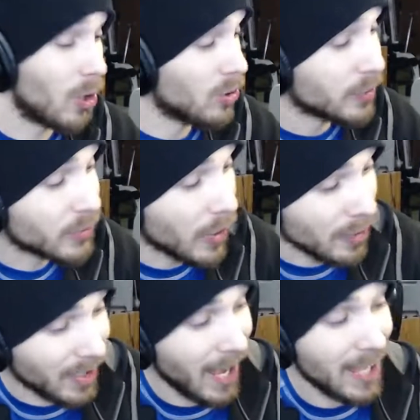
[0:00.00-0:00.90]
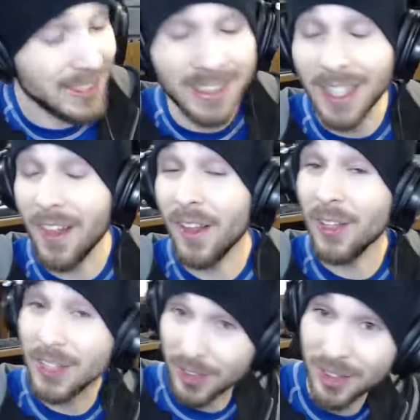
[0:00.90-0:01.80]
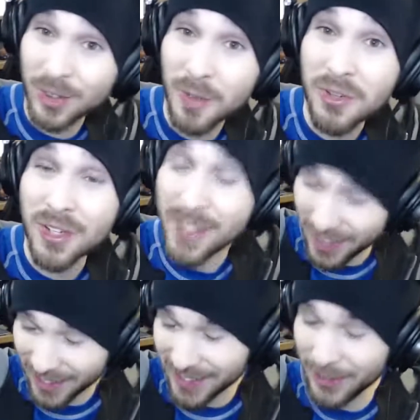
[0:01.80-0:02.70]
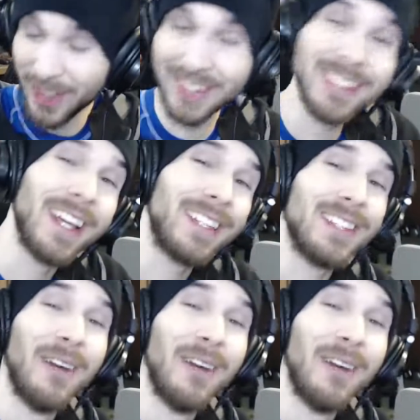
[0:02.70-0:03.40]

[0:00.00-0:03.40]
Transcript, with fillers: go subscribe to Katz, and that link's in the description. And I'll see you guys next